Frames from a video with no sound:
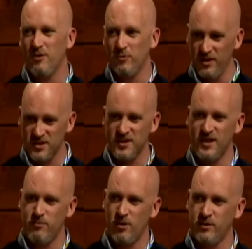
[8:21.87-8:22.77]
real estate
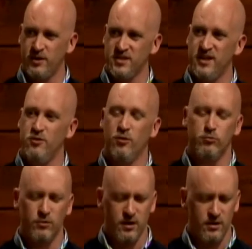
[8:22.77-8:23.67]
department, because they
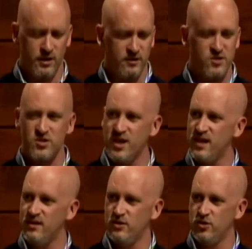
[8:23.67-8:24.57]
do an
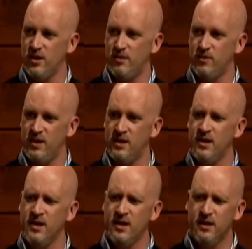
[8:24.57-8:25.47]
outstanding job.
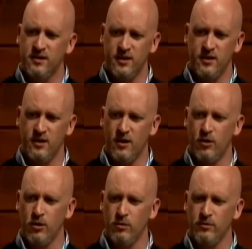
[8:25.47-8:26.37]

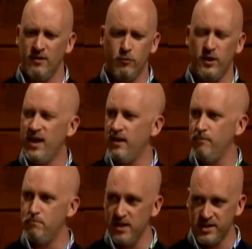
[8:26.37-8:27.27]
They've really had a
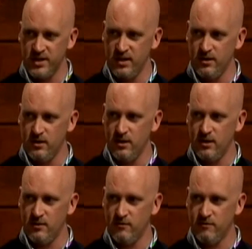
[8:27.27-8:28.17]
busy
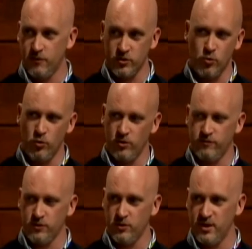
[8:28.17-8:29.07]
first quarter
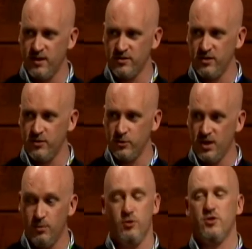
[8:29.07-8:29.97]
for
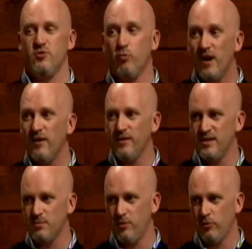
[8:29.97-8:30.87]
2013, which is rare in
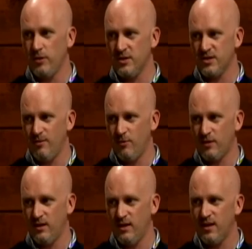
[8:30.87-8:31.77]
this real estate
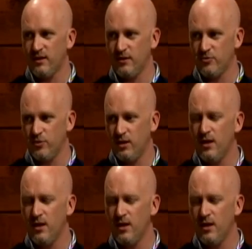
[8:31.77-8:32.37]
market in the high country.